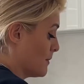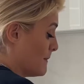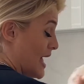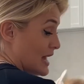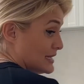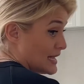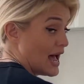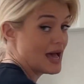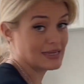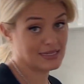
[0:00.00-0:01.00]
Pan is
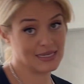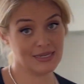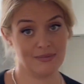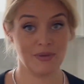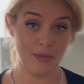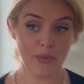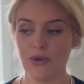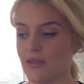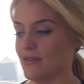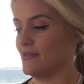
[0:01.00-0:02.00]
hot, people.
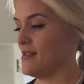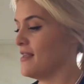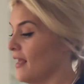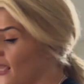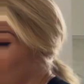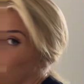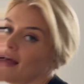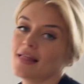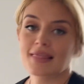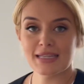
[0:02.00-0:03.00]

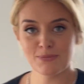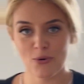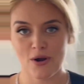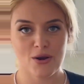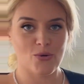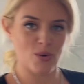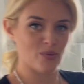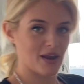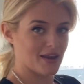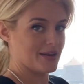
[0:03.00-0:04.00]
Let's pour our
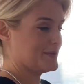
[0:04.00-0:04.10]
cornbread in.